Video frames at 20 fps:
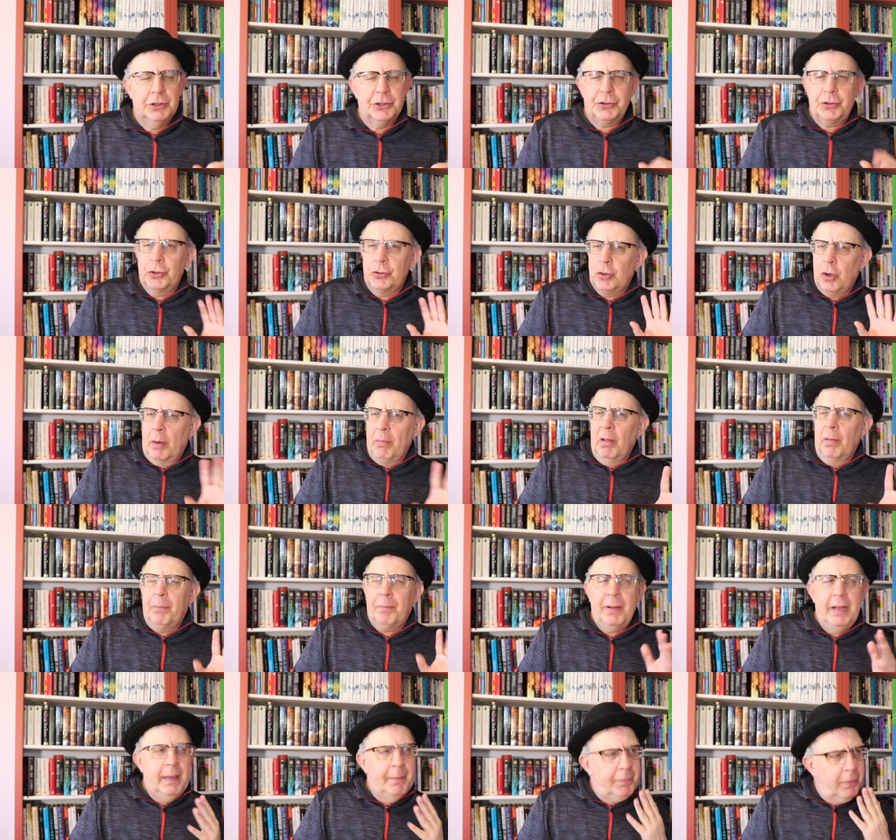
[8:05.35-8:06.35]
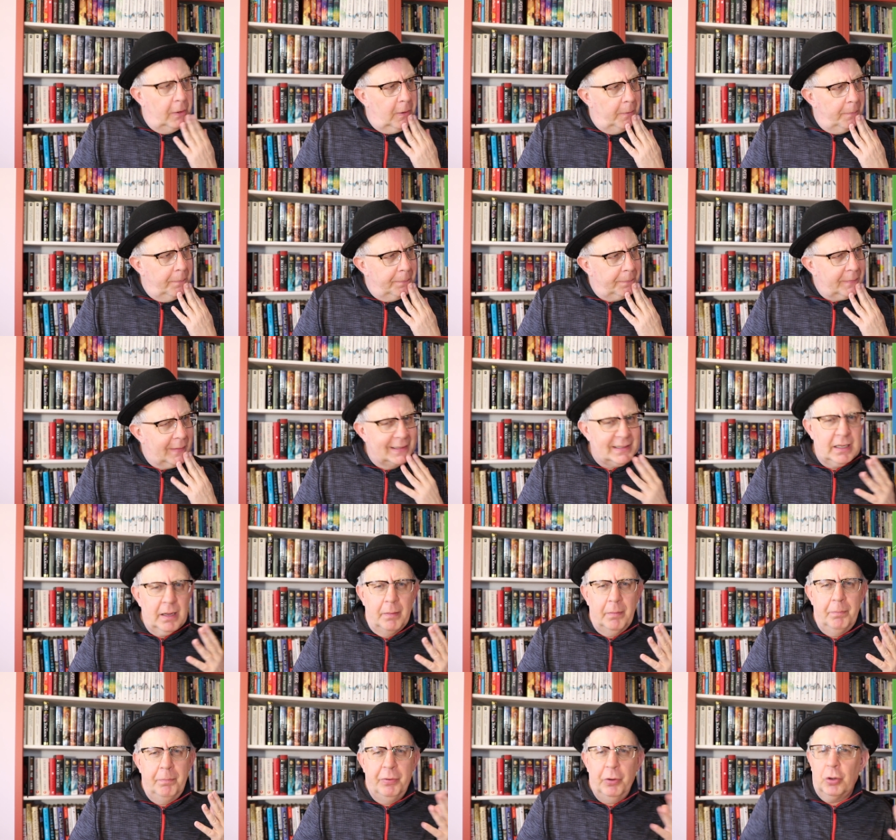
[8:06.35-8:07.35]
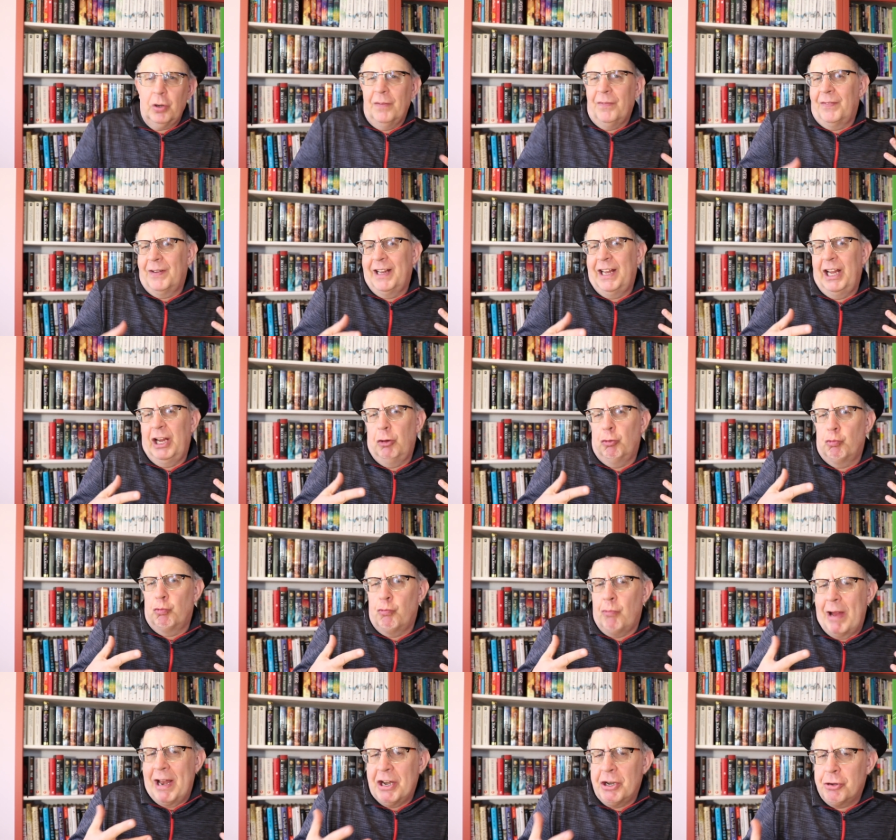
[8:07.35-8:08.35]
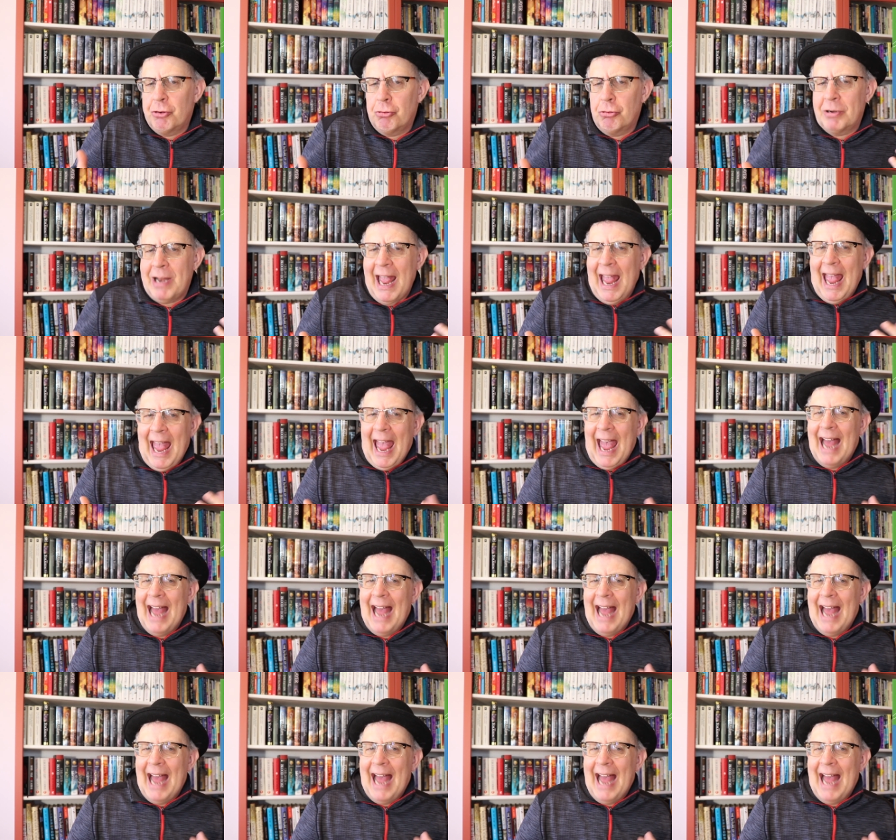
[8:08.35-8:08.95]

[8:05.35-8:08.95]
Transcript: So Normal People is a beautifully rendered